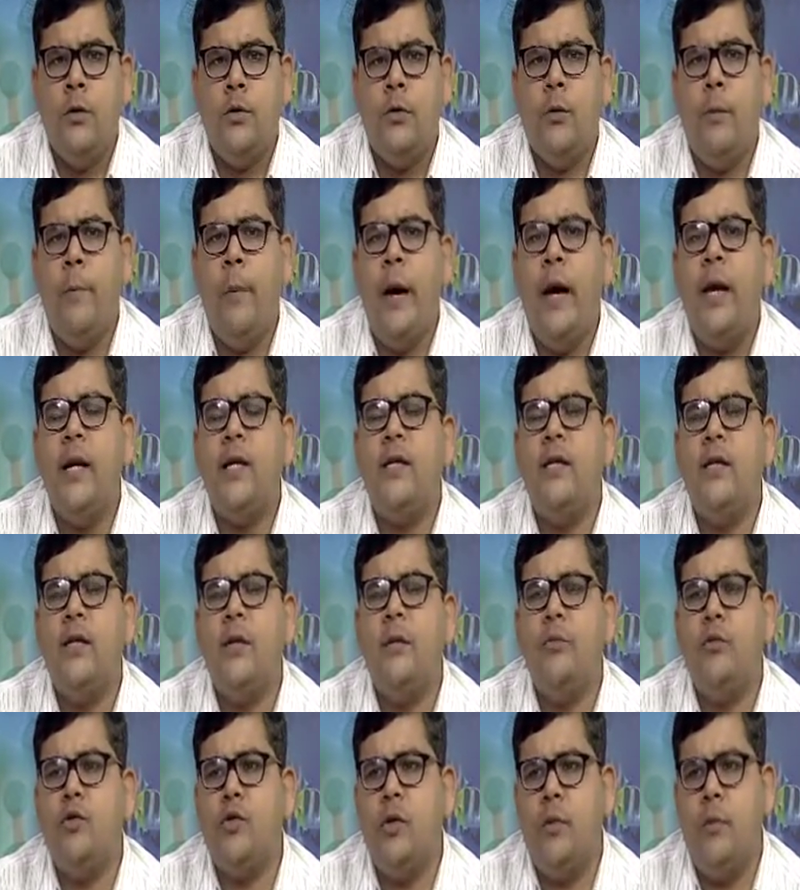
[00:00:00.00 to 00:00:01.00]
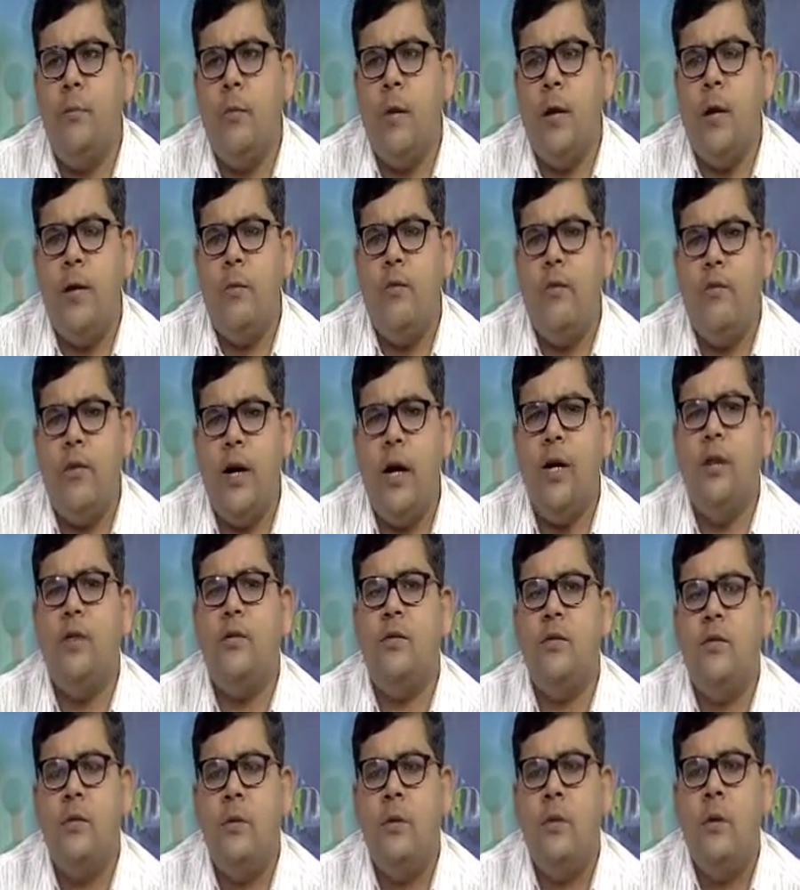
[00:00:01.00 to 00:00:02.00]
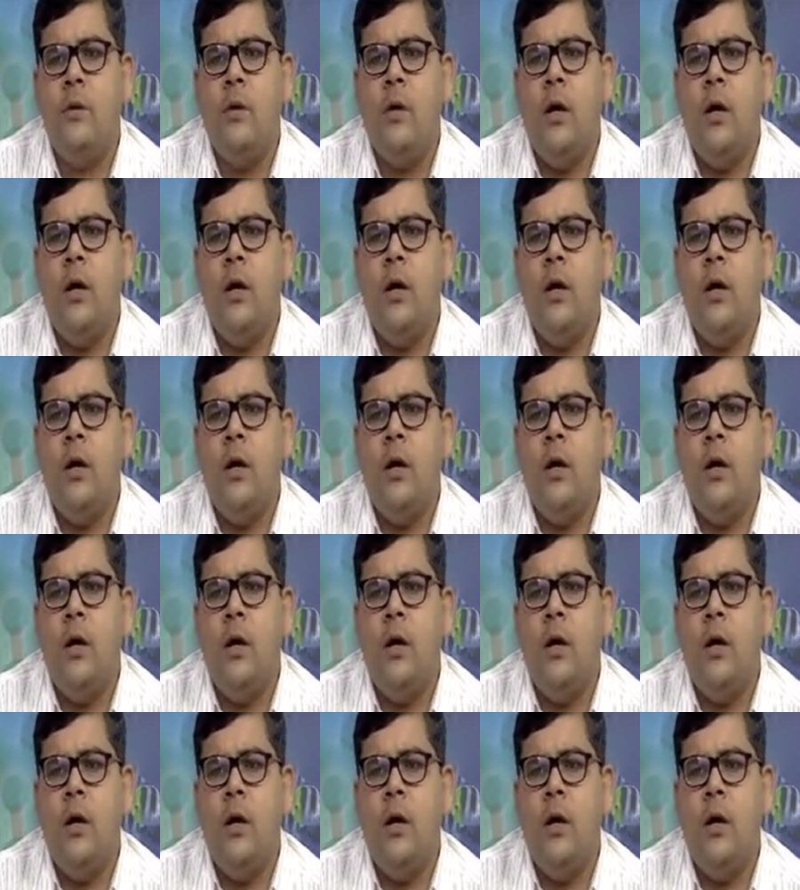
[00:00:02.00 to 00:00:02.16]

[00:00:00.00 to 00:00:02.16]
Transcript: So, marriage under Muslim law, friends,